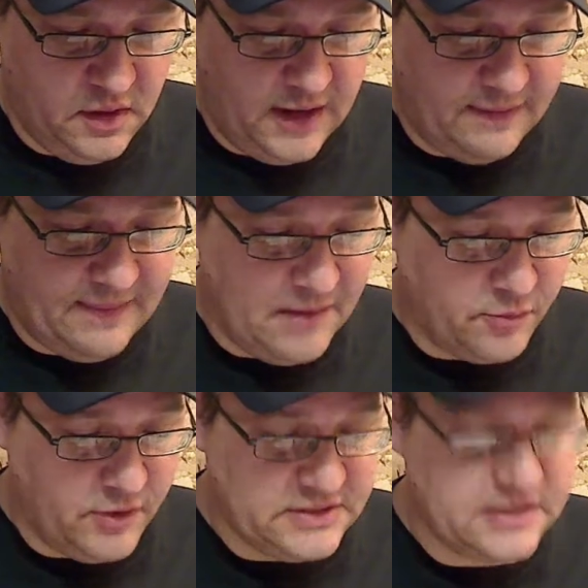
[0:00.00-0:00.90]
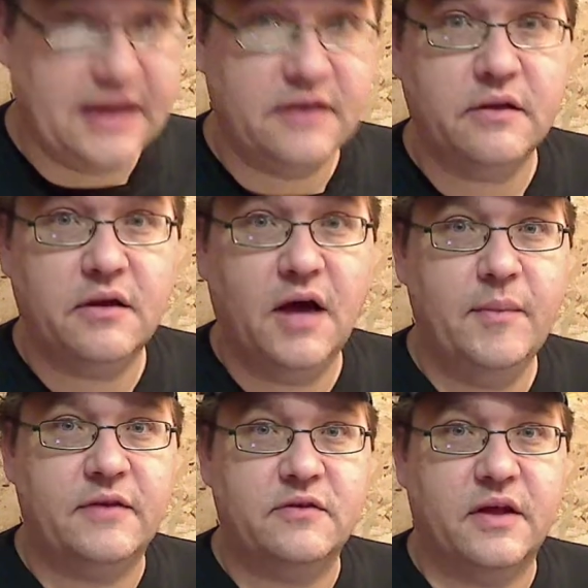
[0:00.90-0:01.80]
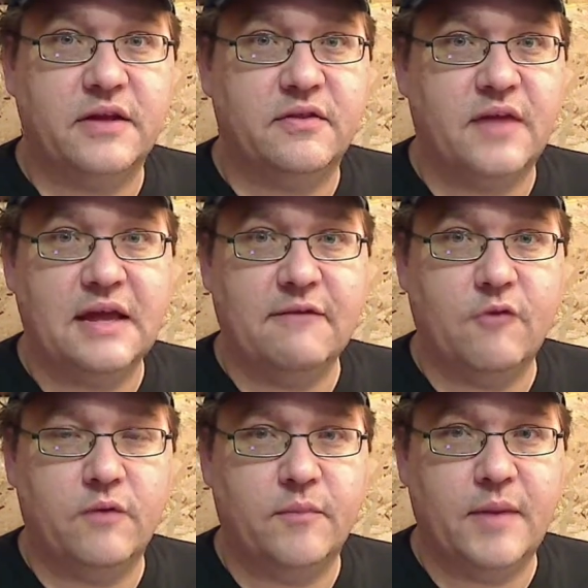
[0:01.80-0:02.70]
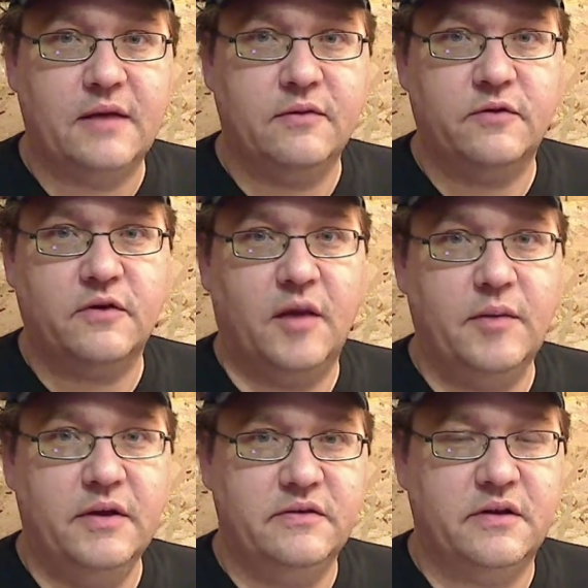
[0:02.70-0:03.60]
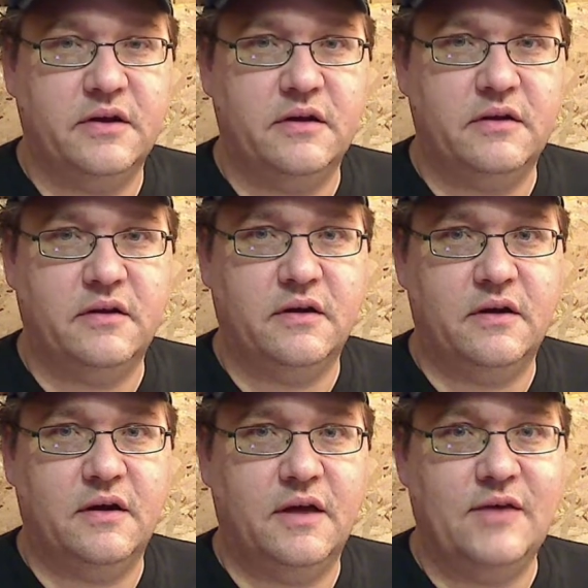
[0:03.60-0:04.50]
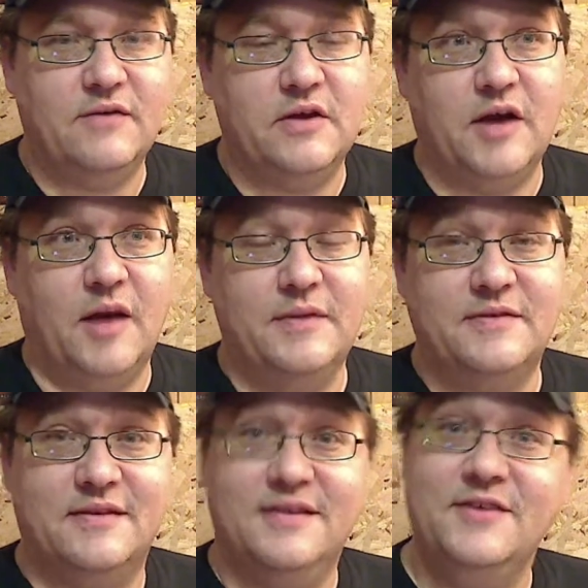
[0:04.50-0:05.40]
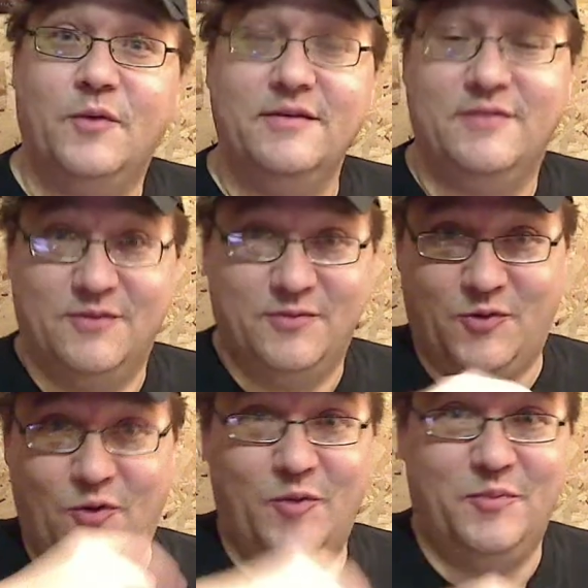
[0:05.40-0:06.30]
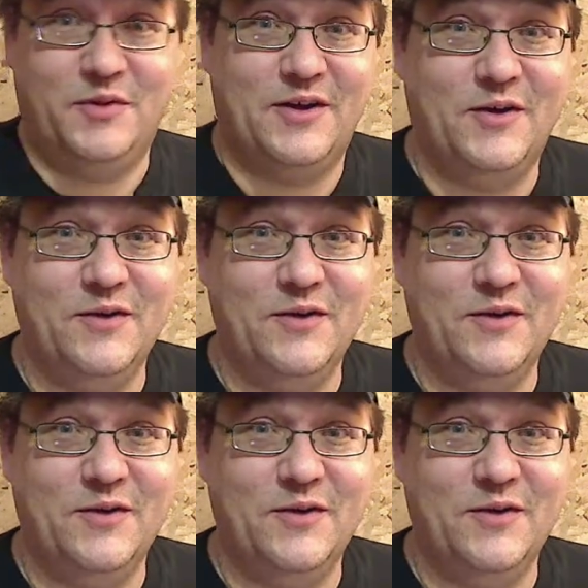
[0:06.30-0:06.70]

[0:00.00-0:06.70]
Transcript: And that brings to the end of the comments. So I'd like to thank everyone for making those comments. And if you have any comments to this one, throw them below.